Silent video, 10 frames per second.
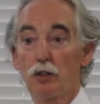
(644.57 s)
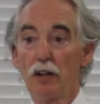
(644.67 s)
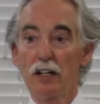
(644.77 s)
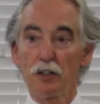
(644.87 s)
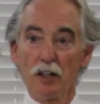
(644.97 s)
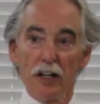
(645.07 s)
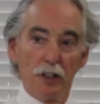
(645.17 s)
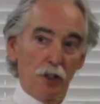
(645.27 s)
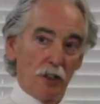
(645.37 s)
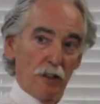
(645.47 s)

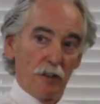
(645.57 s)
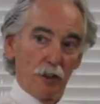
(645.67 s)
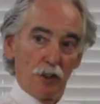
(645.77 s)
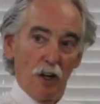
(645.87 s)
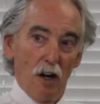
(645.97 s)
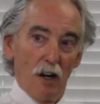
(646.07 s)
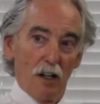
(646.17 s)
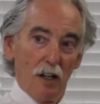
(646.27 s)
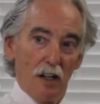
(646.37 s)
translation of the jaw.